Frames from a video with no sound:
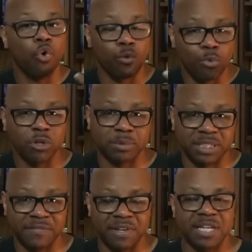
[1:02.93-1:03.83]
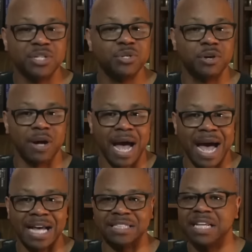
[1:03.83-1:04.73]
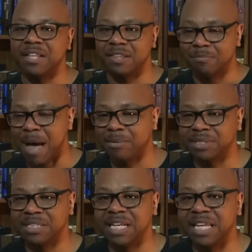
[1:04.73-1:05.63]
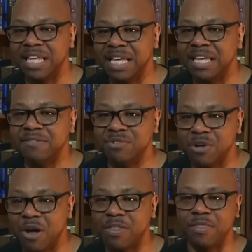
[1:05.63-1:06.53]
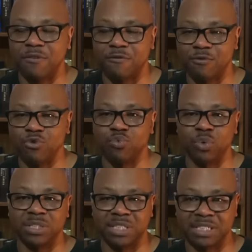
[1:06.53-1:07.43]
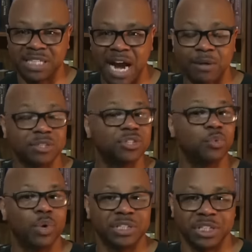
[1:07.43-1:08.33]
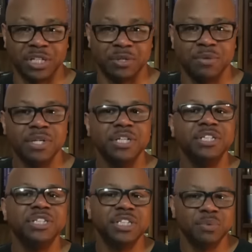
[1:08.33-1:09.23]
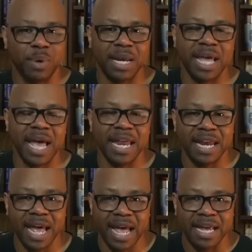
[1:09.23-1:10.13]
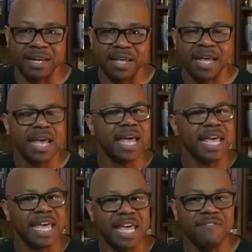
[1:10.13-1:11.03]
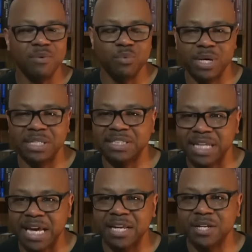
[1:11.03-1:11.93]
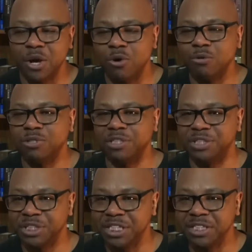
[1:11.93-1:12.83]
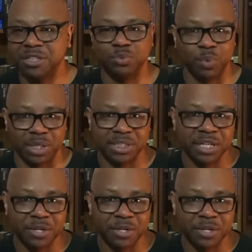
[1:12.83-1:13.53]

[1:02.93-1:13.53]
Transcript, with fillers: or more specifically, to your eyes. The Bible says that Eve saw that the fruit was desirous. And so, what did she do? She went and ate. Even when Satan goes to Jesus, what does he